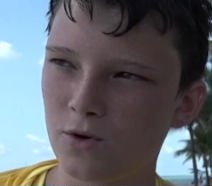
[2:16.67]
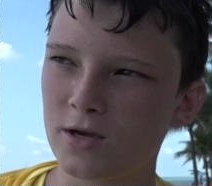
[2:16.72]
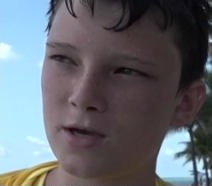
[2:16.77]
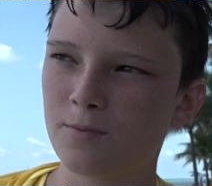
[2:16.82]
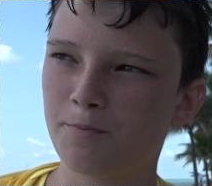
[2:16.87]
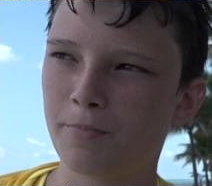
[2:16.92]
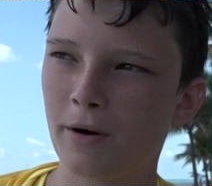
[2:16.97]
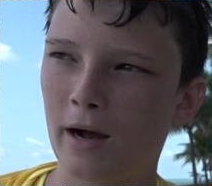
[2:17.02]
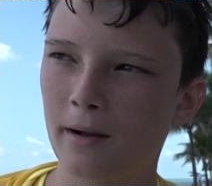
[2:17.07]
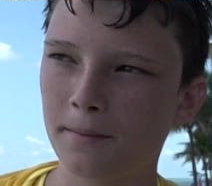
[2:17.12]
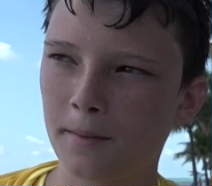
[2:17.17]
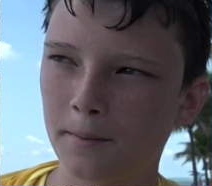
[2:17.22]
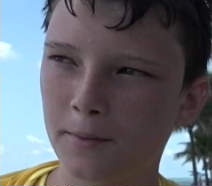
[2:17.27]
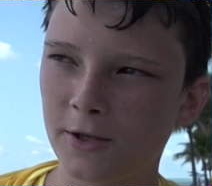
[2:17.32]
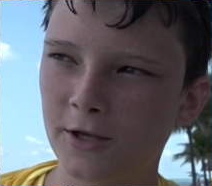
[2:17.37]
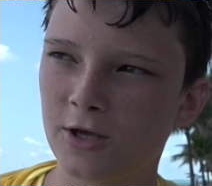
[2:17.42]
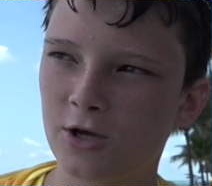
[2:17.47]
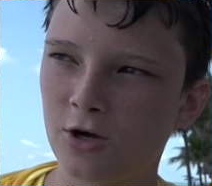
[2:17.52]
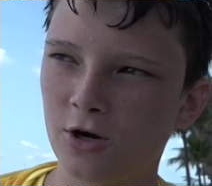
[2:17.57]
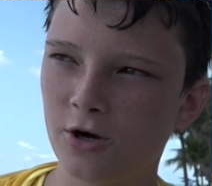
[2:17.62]
We
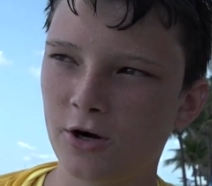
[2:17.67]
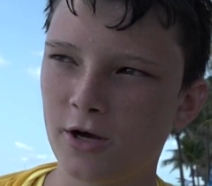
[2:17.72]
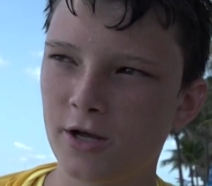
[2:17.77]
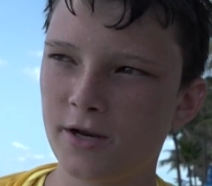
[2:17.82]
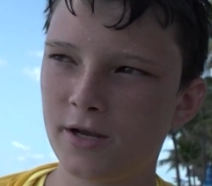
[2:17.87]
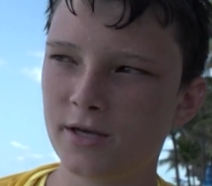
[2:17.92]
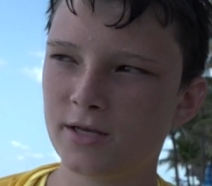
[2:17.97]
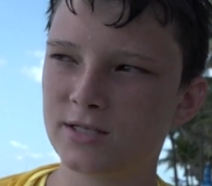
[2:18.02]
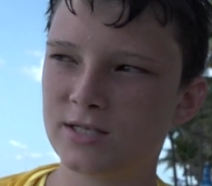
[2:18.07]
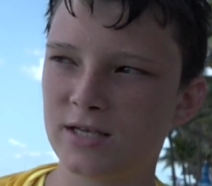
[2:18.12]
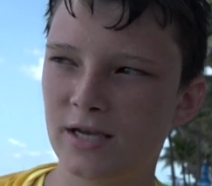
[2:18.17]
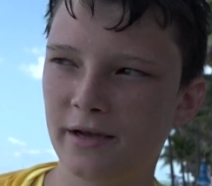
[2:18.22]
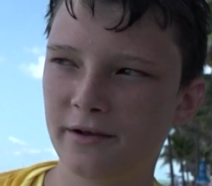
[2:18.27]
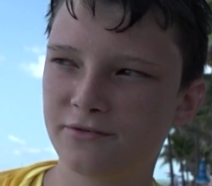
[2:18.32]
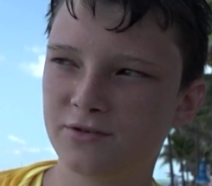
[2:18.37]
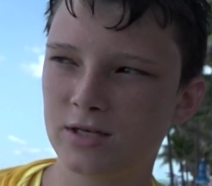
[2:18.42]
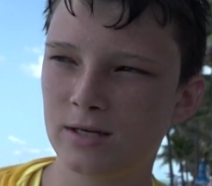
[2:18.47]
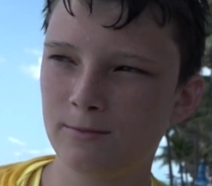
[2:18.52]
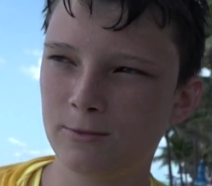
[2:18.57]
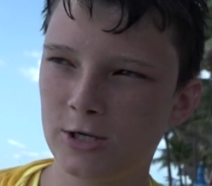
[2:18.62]
probably could
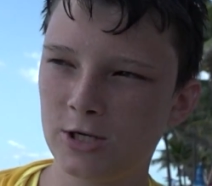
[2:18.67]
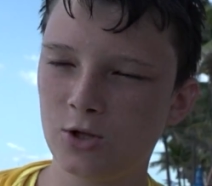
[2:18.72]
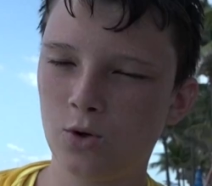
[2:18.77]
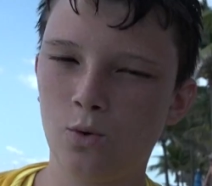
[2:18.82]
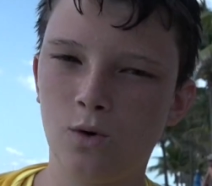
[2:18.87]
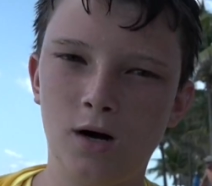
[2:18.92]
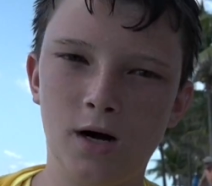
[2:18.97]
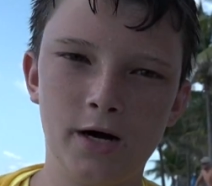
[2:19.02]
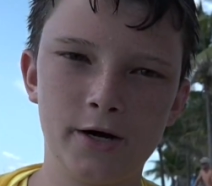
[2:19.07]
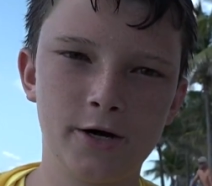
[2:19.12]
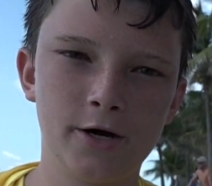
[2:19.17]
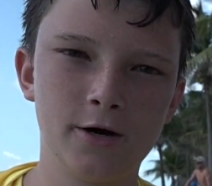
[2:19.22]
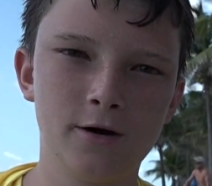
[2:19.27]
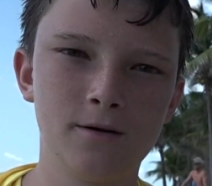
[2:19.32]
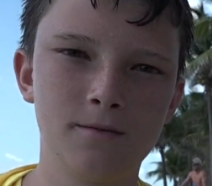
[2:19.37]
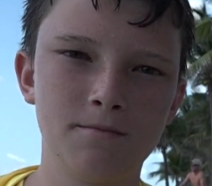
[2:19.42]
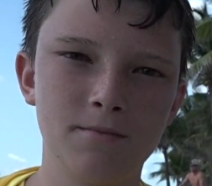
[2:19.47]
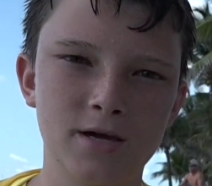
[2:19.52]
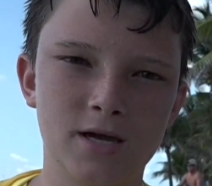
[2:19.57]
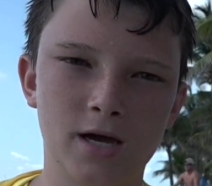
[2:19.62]
save someone in the water
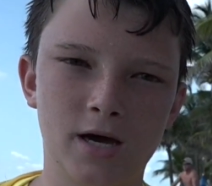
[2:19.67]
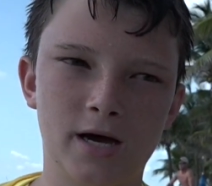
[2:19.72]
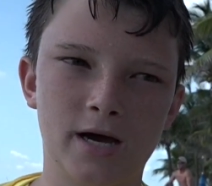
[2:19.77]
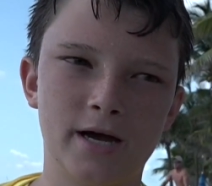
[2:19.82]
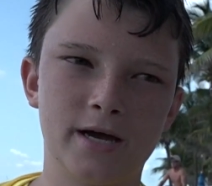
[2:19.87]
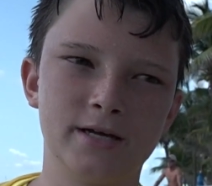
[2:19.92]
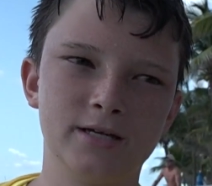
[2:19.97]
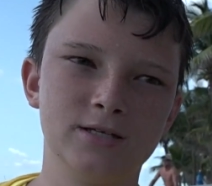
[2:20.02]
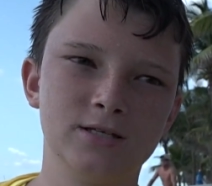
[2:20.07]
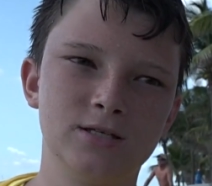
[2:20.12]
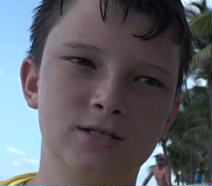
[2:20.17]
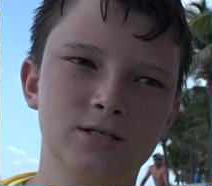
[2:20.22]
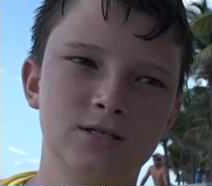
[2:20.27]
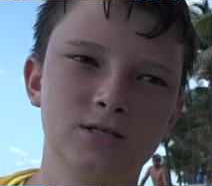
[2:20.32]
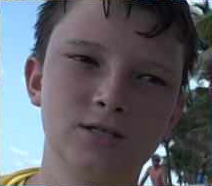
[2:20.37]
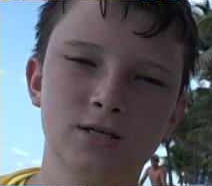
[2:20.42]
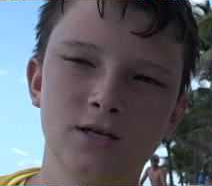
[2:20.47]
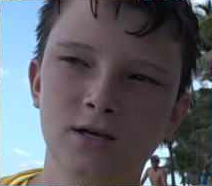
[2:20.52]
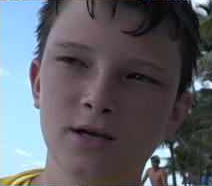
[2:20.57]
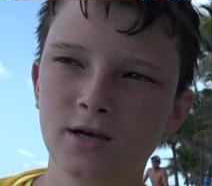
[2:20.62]

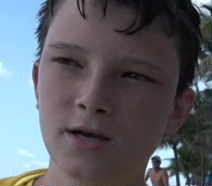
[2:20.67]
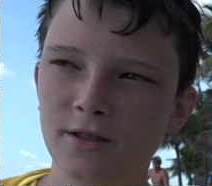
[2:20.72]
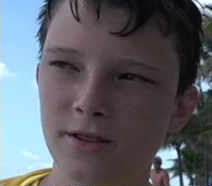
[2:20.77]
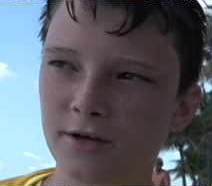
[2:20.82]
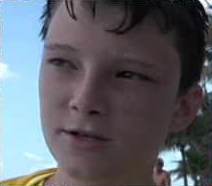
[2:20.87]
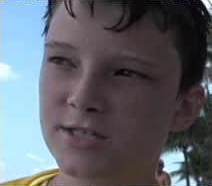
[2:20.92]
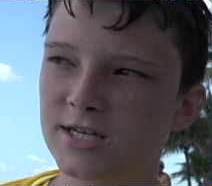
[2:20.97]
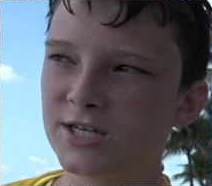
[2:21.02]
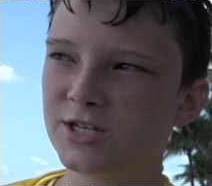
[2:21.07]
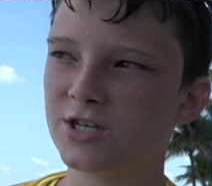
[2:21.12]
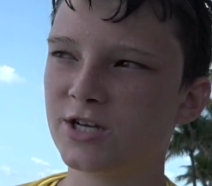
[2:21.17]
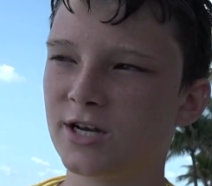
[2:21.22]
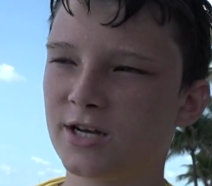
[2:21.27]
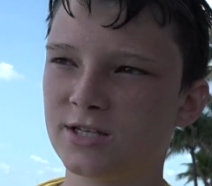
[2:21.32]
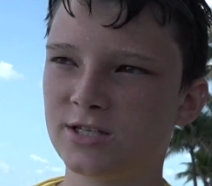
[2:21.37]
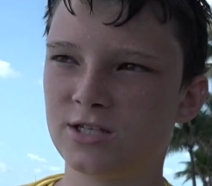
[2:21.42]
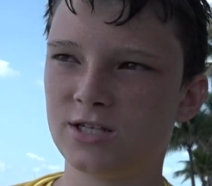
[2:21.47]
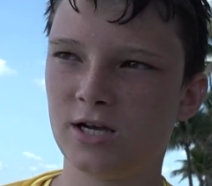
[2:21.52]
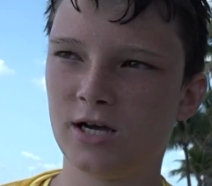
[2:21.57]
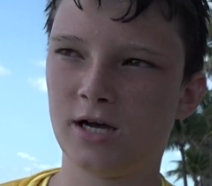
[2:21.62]
because they're teaching
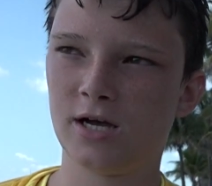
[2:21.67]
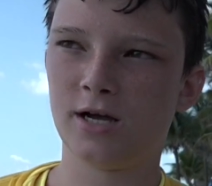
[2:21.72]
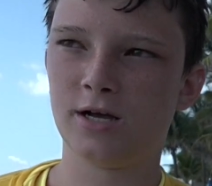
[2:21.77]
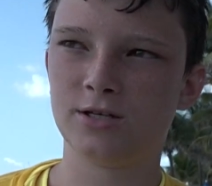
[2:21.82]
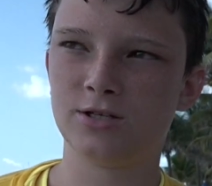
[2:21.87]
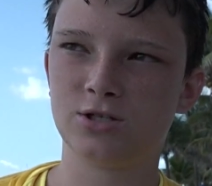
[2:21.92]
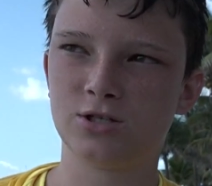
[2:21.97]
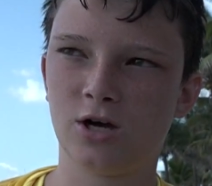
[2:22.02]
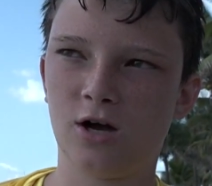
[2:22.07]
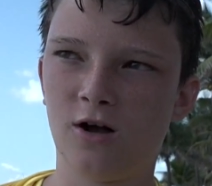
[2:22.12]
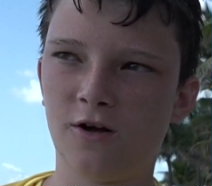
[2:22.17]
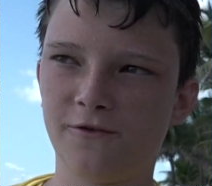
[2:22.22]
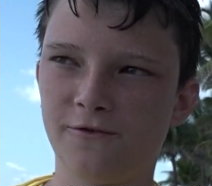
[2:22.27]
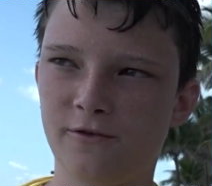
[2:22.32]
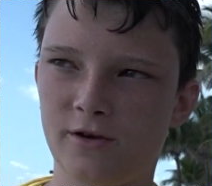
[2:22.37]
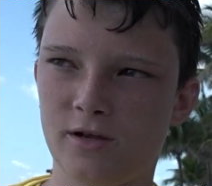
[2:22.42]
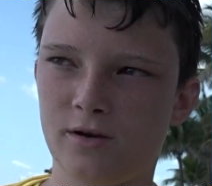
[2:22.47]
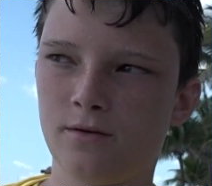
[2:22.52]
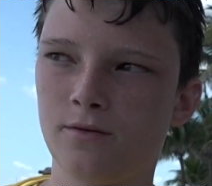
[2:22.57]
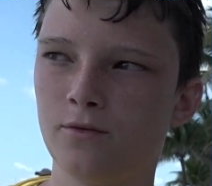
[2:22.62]
us the
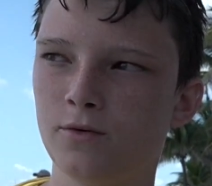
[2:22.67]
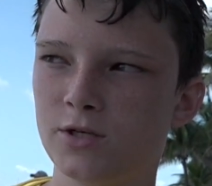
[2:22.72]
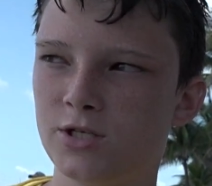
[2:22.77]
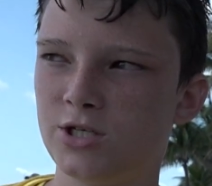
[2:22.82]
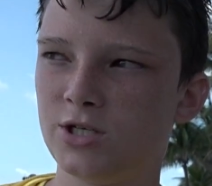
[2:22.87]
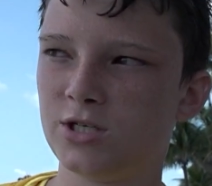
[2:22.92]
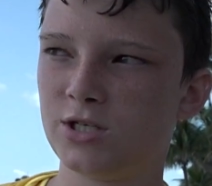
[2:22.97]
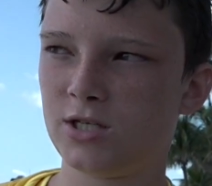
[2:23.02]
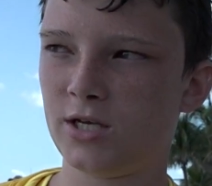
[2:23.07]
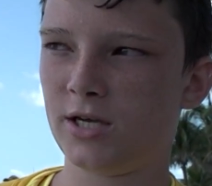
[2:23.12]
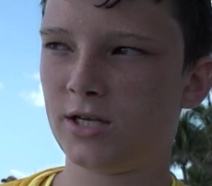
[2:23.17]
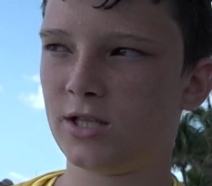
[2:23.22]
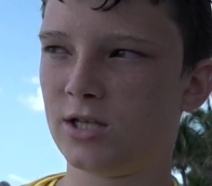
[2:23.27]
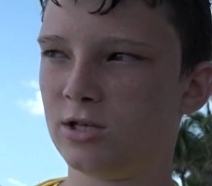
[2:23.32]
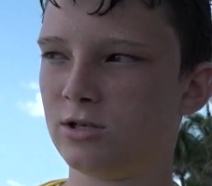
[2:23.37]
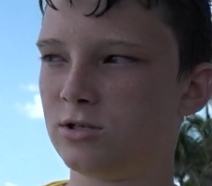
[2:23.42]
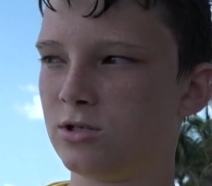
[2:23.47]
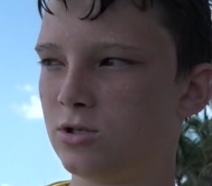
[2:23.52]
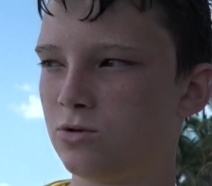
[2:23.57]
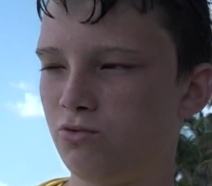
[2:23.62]
dolphin, which is like
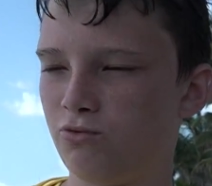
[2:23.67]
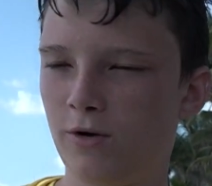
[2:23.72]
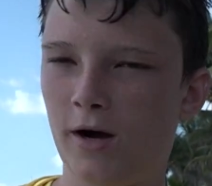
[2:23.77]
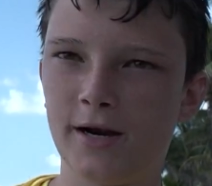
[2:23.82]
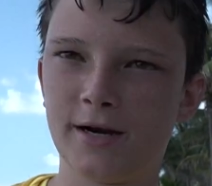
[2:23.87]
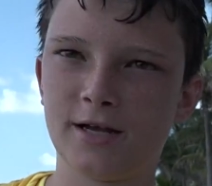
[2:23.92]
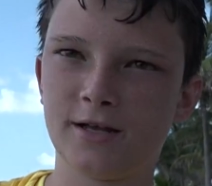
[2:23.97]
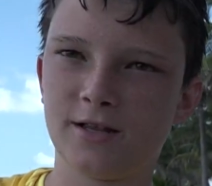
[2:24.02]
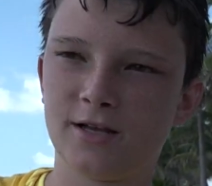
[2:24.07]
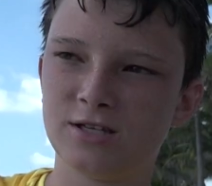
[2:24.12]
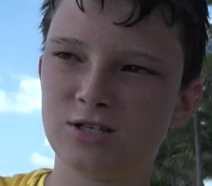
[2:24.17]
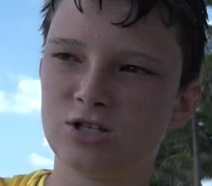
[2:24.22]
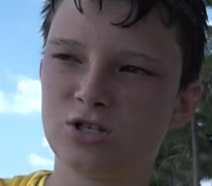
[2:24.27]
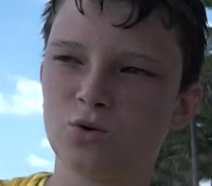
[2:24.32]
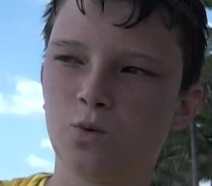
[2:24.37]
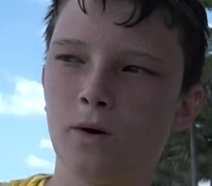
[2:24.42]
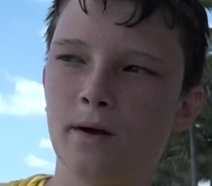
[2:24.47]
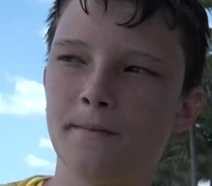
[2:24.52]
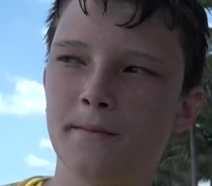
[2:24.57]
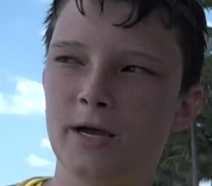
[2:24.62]
the running then
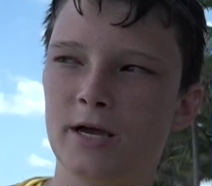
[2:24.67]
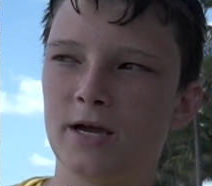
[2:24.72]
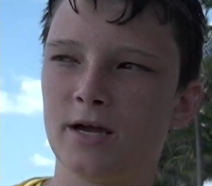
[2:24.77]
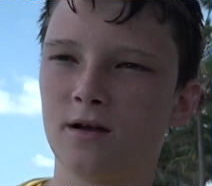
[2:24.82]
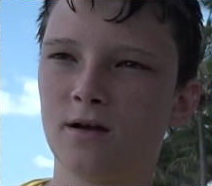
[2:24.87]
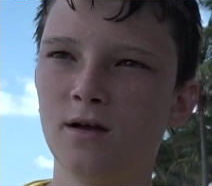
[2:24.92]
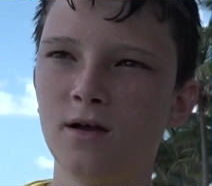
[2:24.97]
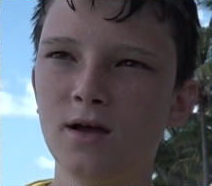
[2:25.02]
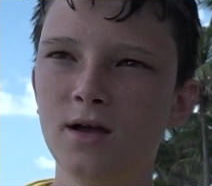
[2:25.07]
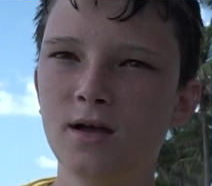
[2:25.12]
swimming.